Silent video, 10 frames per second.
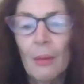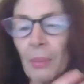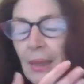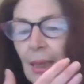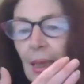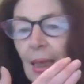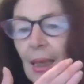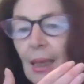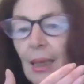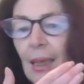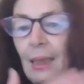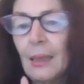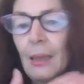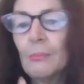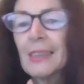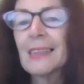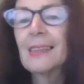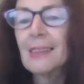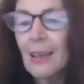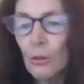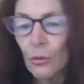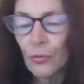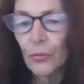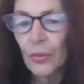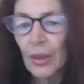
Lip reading: But in himself,